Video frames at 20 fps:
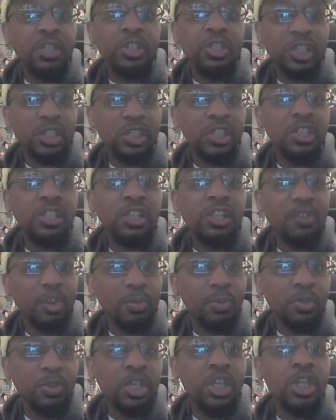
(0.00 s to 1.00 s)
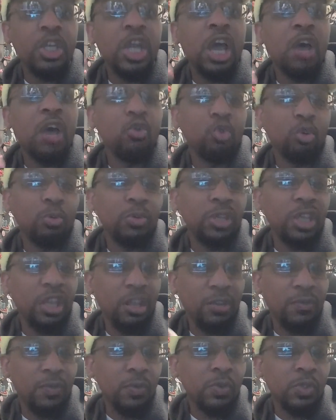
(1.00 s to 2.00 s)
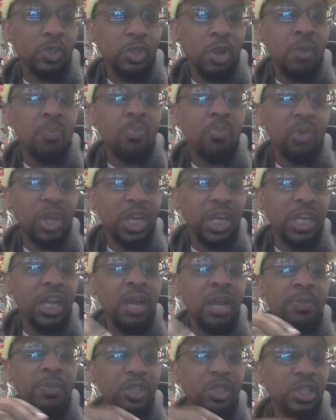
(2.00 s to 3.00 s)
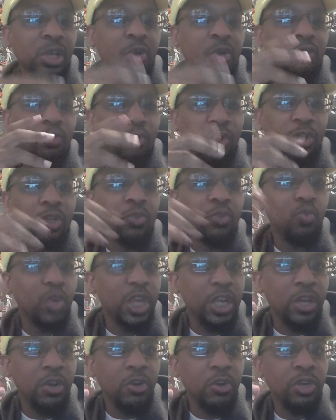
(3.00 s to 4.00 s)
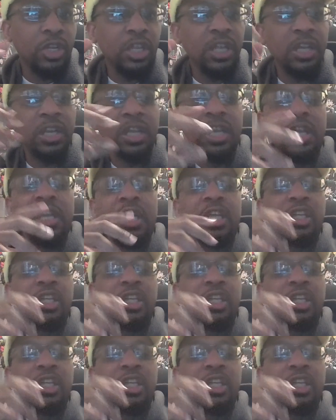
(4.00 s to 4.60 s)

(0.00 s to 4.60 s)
60, 70%, you know how normally headphones start breaking up and sounding really weird and